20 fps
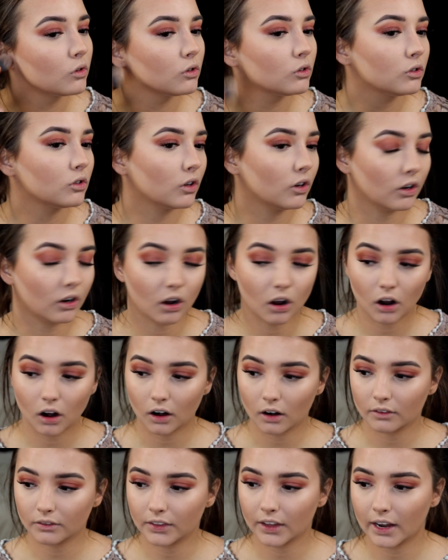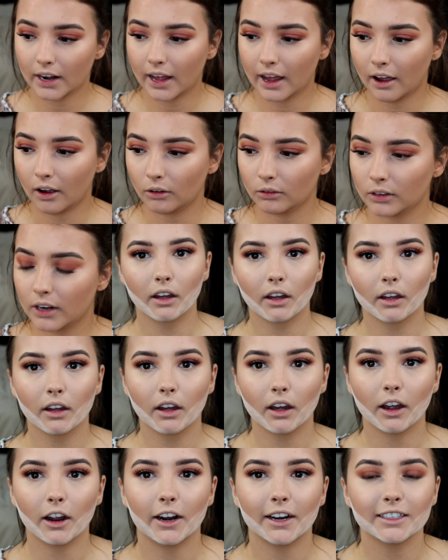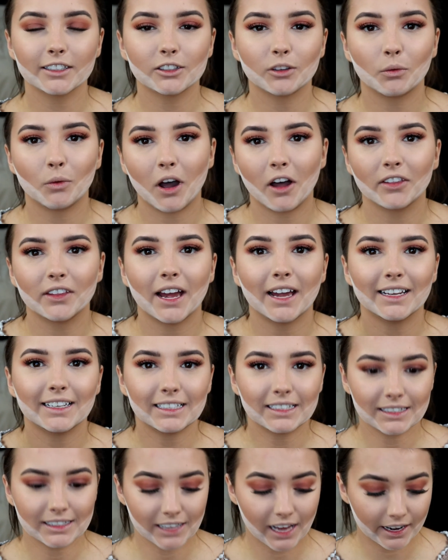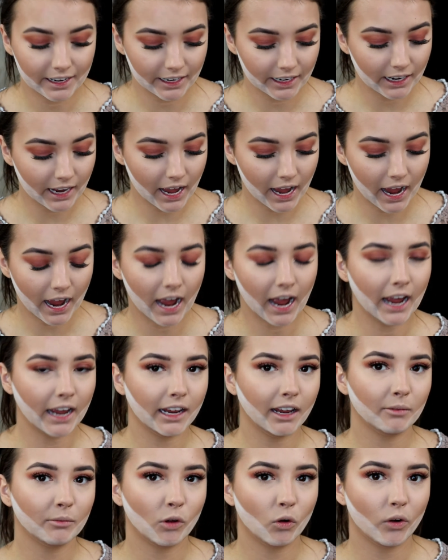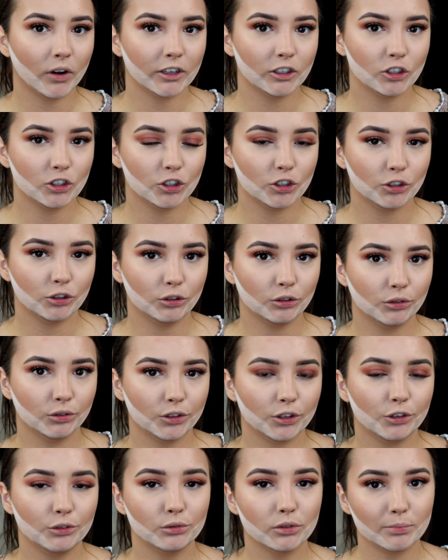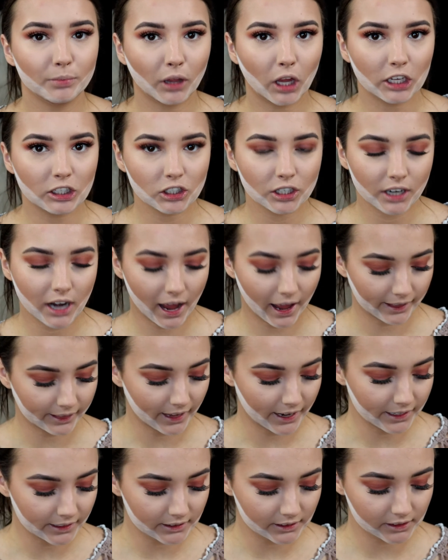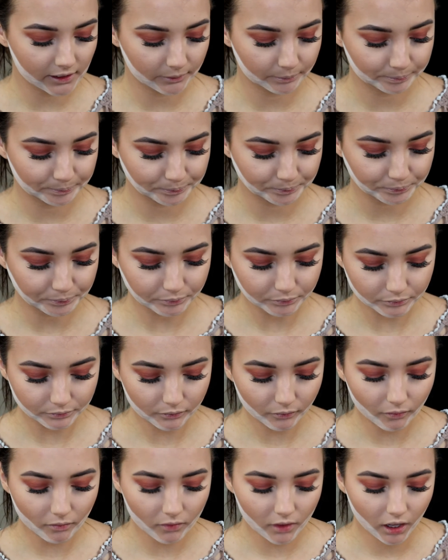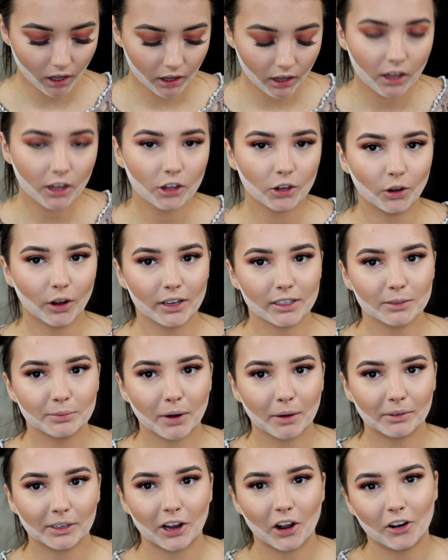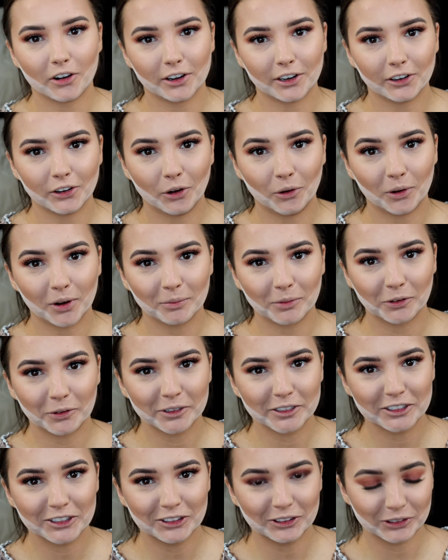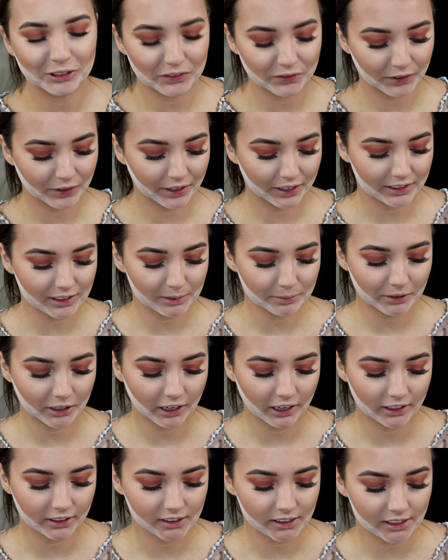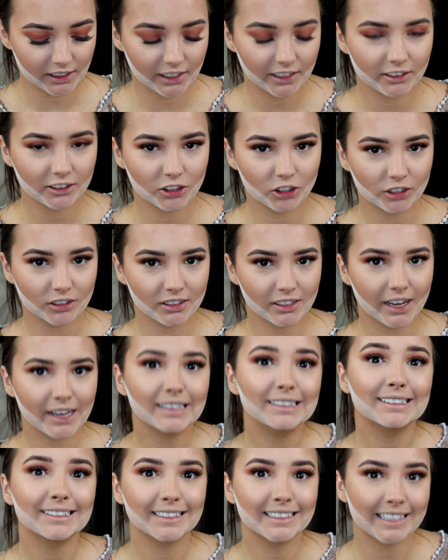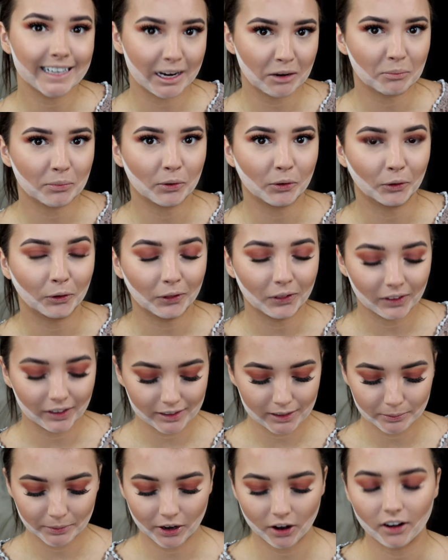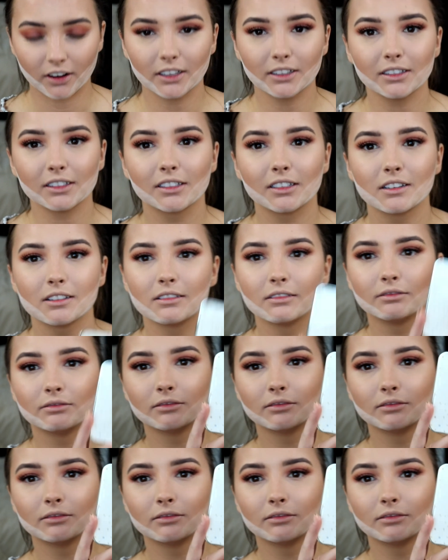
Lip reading: just going to carve that out. Alright, so while that is setting, I am going to use blush and highlight. You guys probably already know what I'm going to use for this because it is just a staple, let's be honest.